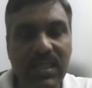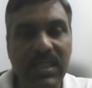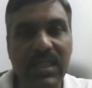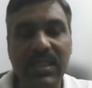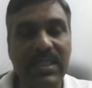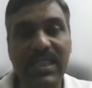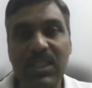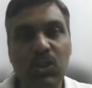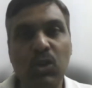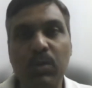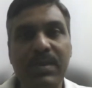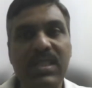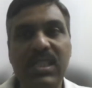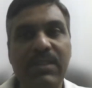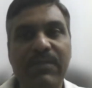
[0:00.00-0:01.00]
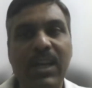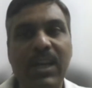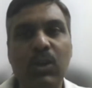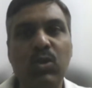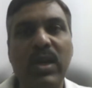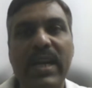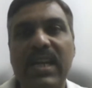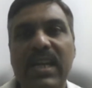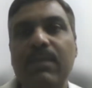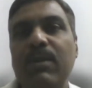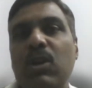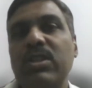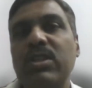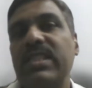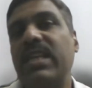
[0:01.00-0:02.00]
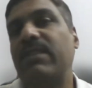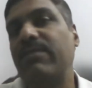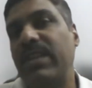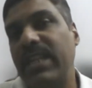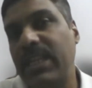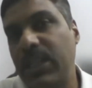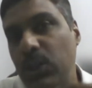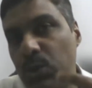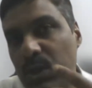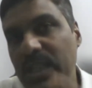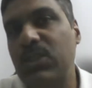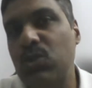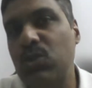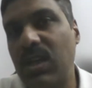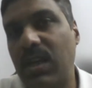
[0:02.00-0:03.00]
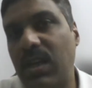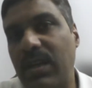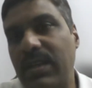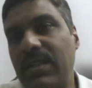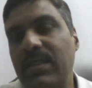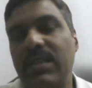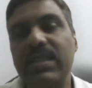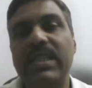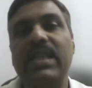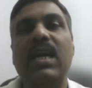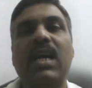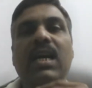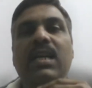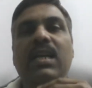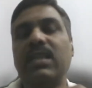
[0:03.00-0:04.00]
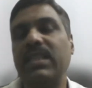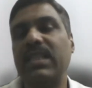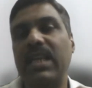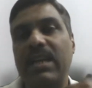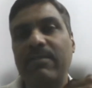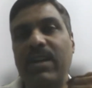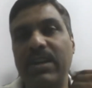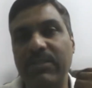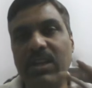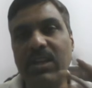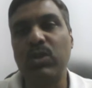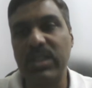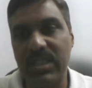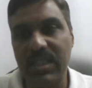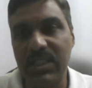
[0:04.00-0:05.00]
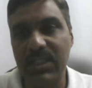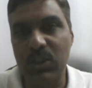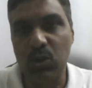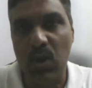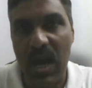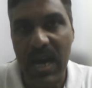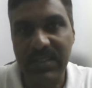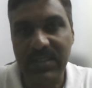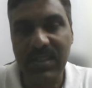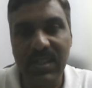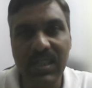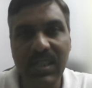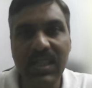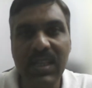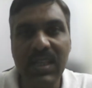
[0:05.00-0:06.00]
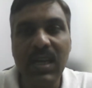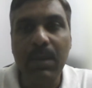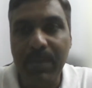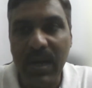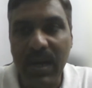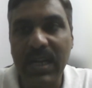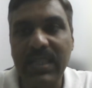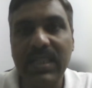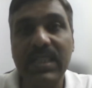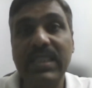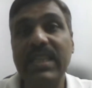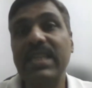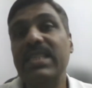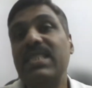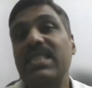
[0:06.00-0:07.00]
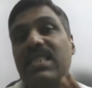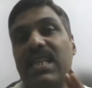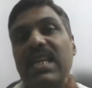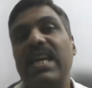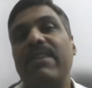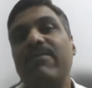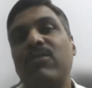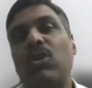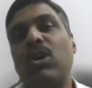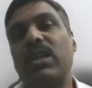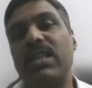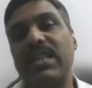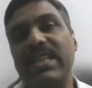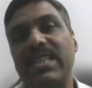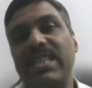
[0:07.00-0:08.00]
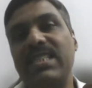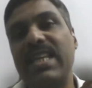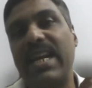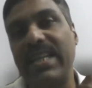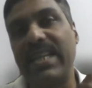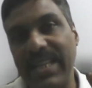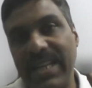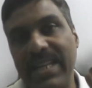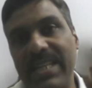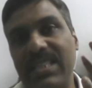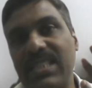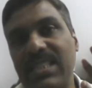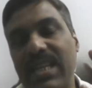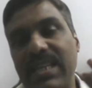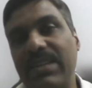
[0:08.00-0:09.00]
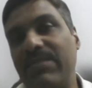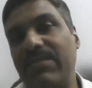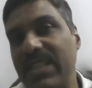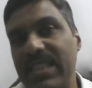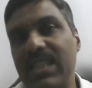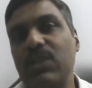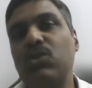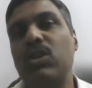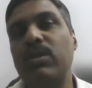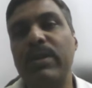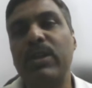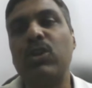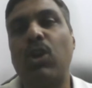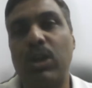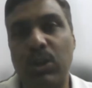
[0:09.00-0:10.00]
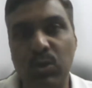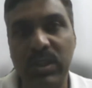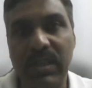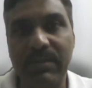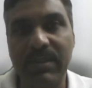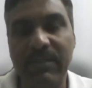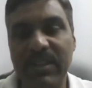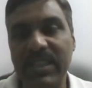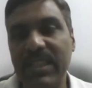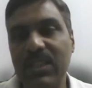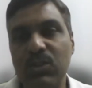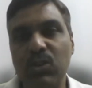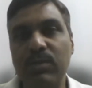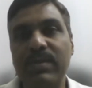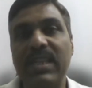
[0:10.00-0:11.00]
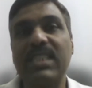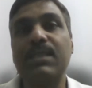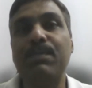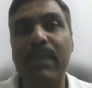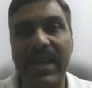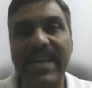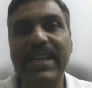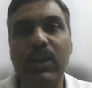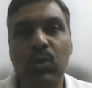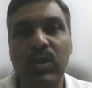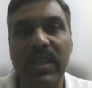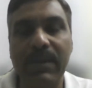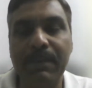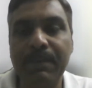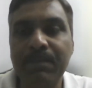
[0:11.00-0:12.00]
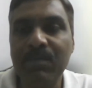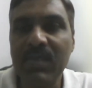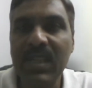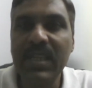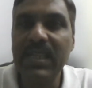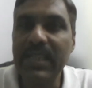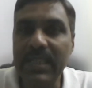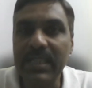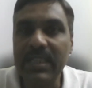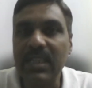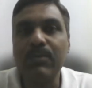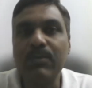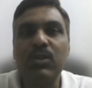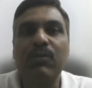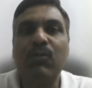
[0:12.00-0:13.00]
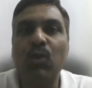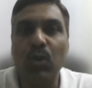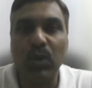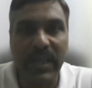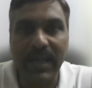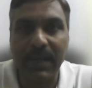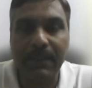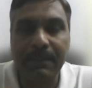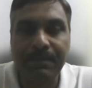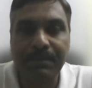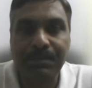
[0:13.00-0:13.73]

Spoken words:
This group is difficult to handle because they are very curious to learn. They have 100 questions to ask, but they still have not reached that age that everything should be taught to them, everything should be explained to them in terms of coding.